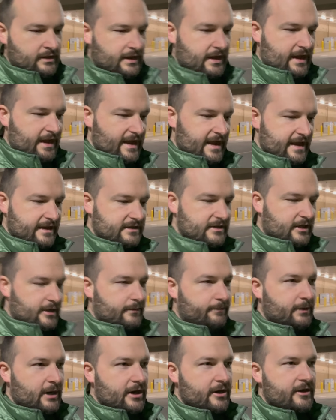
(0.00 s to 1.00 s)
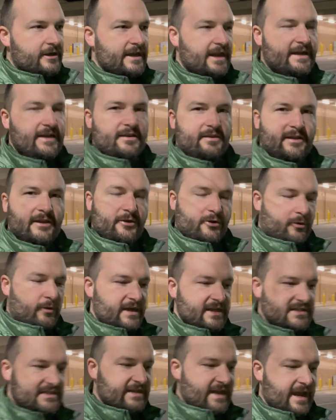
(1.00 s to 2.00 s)
And uh, barring anything
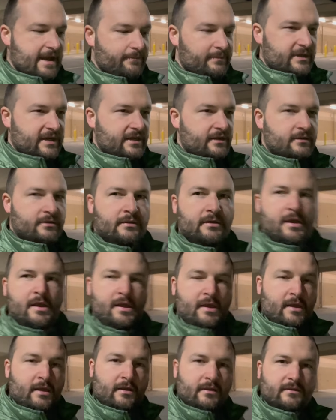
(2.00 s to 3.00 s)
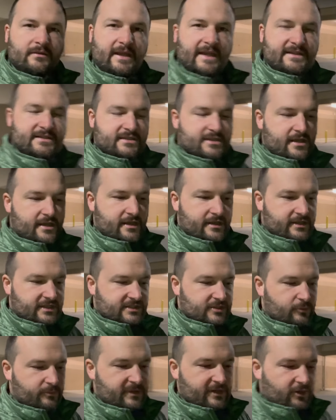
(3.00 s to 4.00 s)
crazy happening, that's, uh,
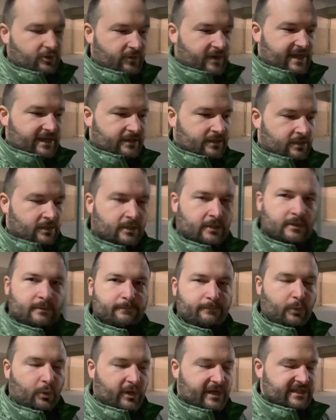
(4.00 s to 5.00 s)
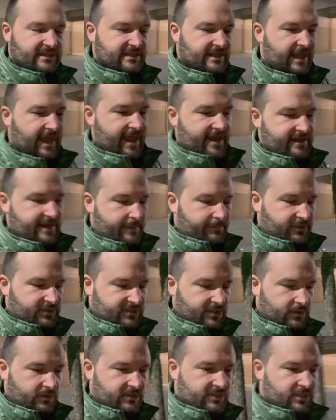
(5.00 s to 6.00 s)
this will be a great point to end
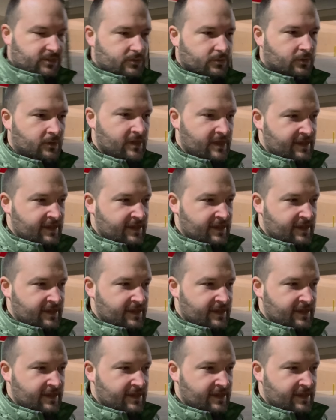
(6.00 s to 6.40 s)
episode two.